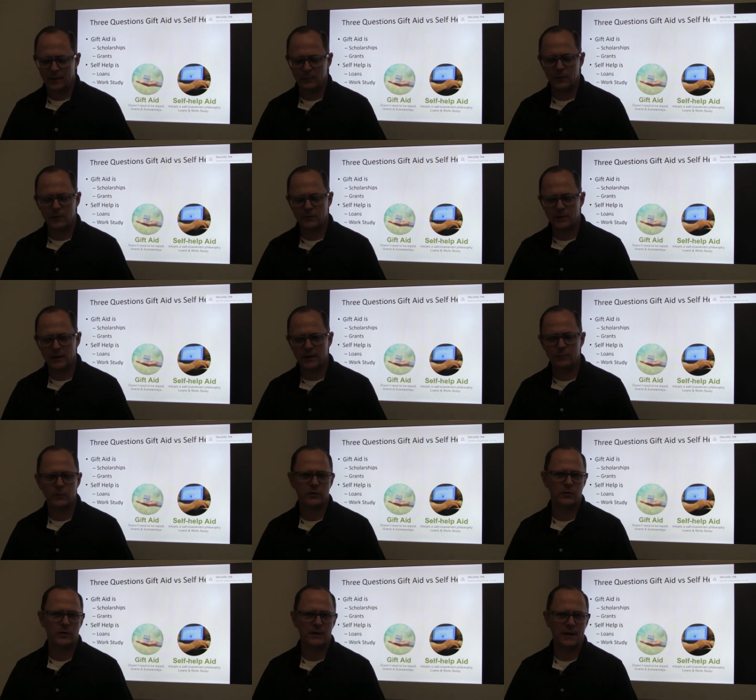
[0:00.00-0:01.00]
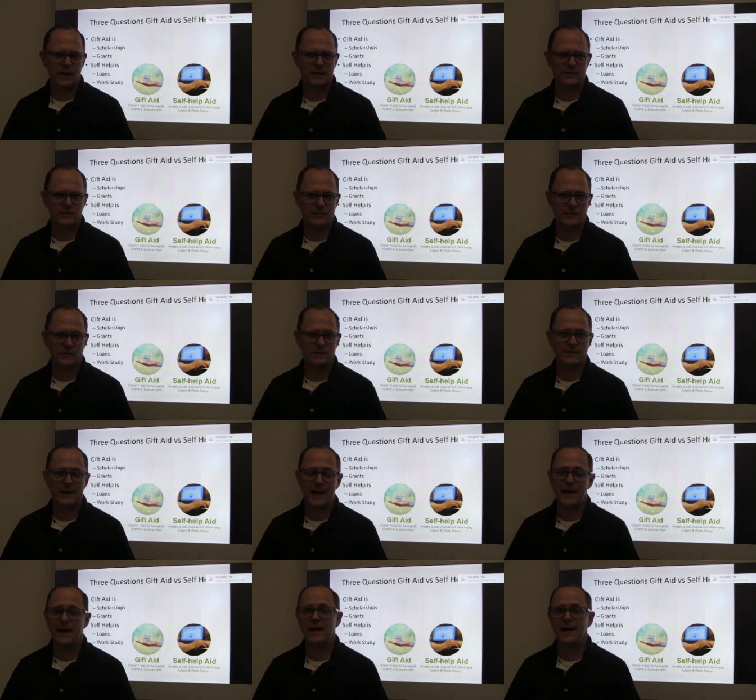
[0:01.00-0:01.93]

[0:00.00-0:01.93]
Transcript: we were talking with her again, and she says, "Dad,